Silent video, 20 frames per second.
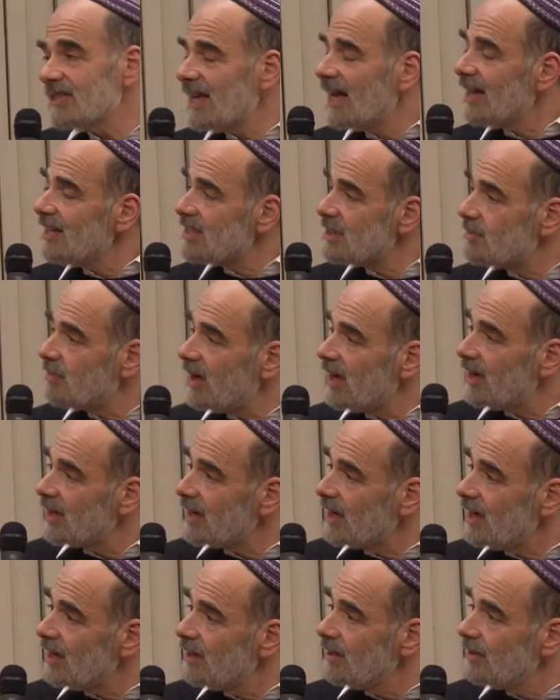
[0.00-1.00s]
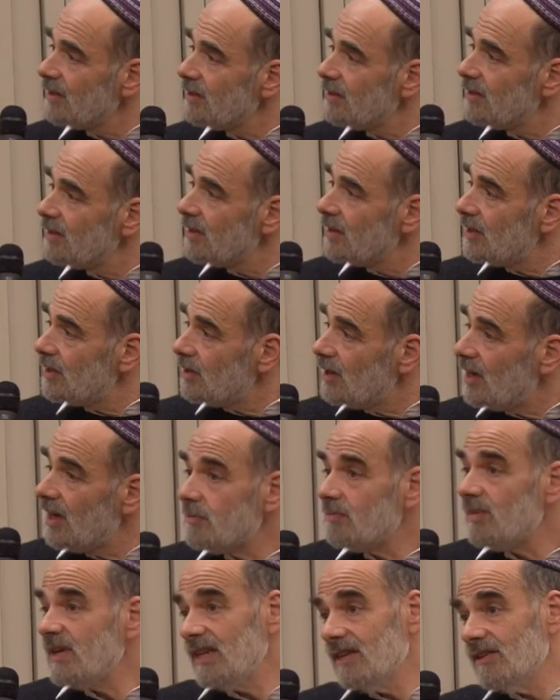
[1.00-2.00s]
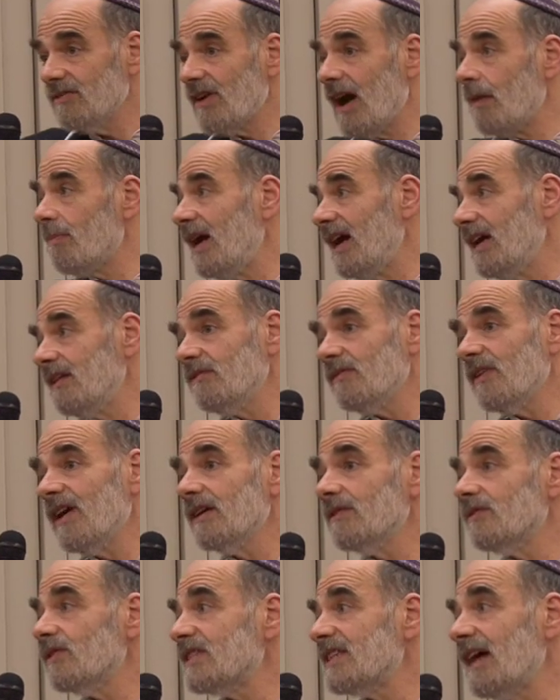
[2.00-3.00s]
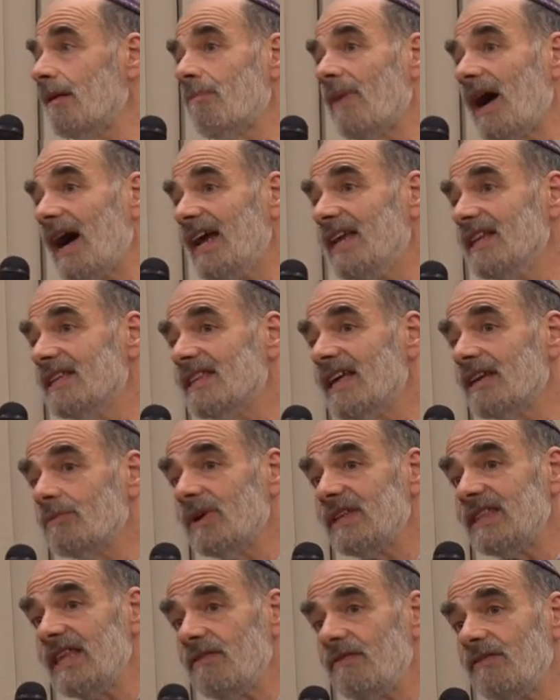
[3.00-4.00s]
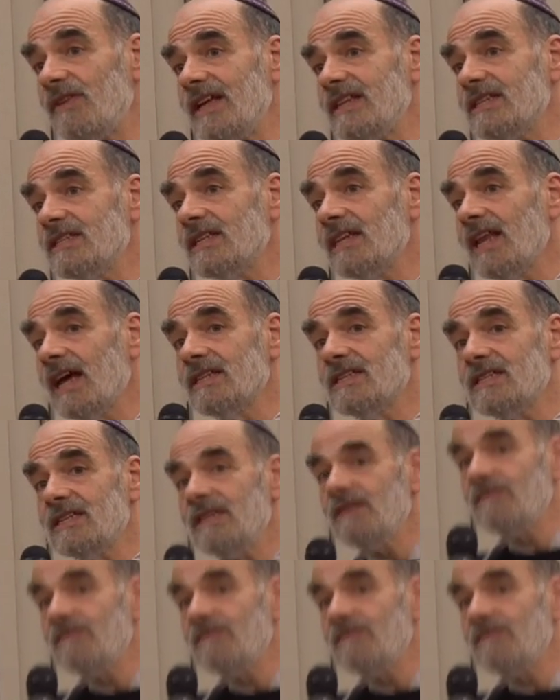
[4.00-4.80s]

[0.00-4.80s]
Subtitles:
Salzberger, had been rabbi in Frankfurt am Main, and then when they fled to London,